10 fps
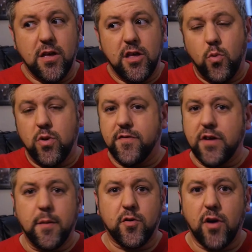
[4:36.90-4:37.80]
you wouldn't have
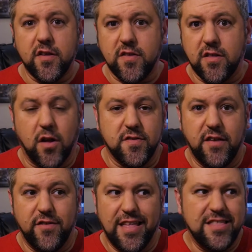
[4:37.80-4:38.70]
come across it on
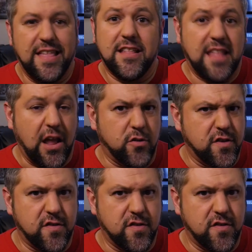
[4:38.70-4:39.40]
TV. They didn't air this